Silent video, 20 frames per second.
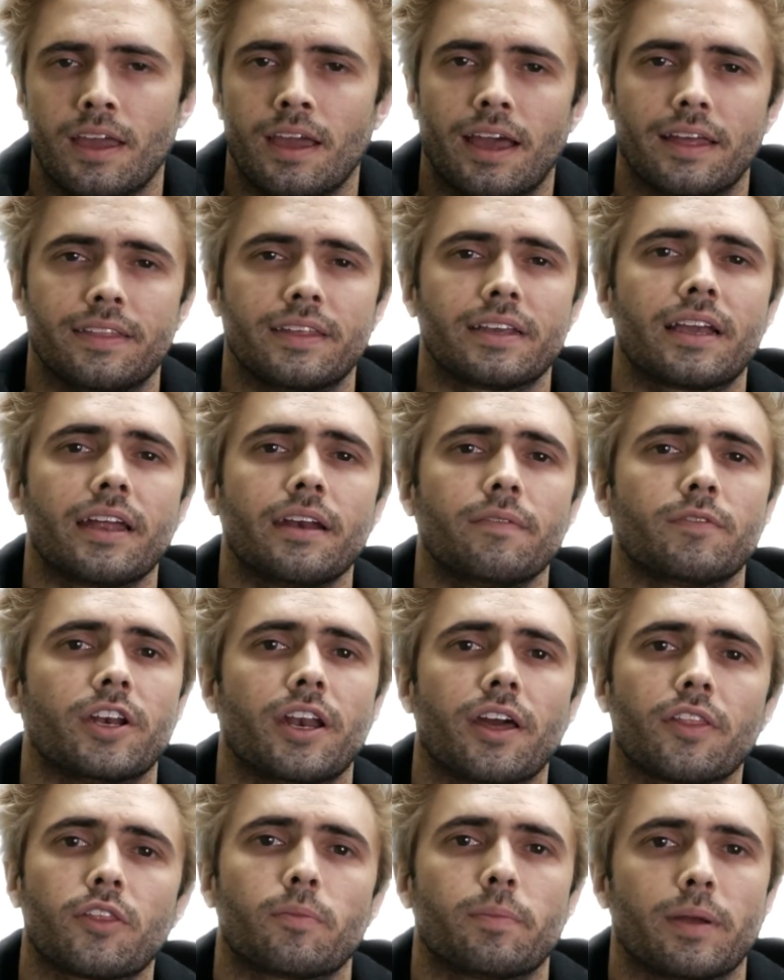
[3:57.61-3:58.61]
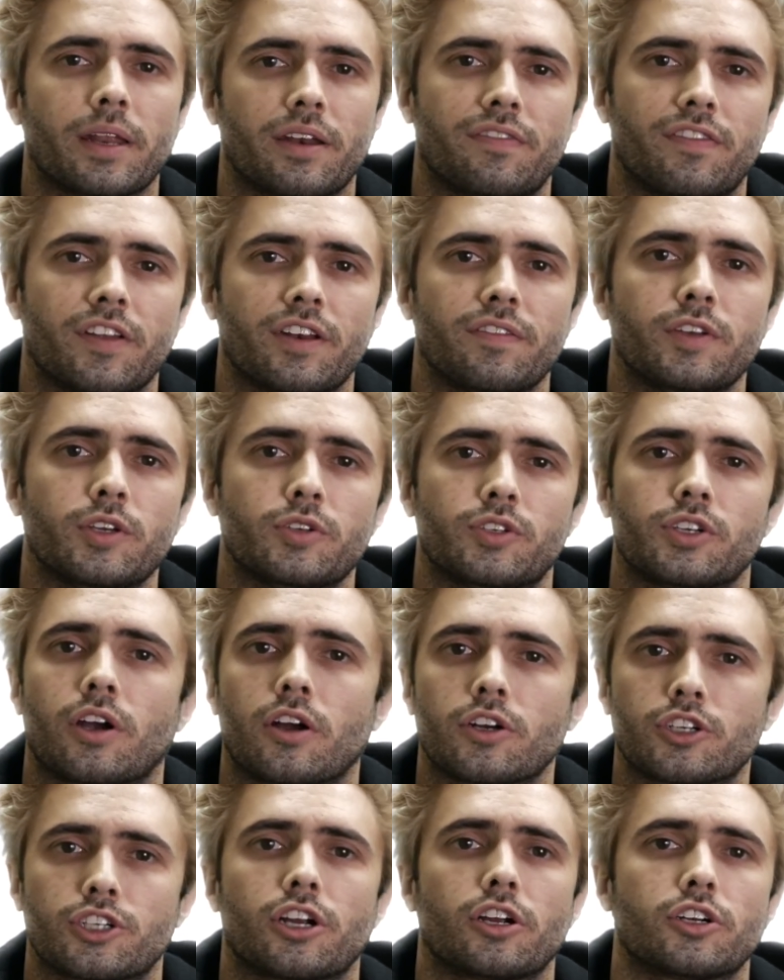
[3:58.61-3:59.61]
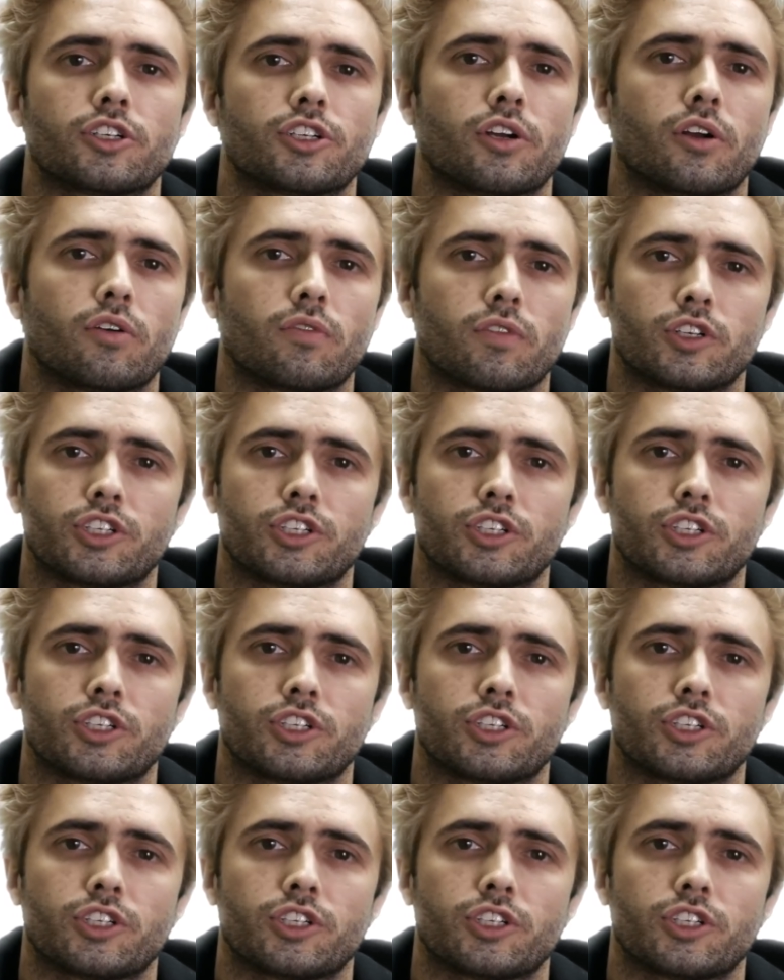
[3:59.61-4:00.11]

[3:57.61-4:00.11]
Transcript: And then kind of another benefit of using our charger over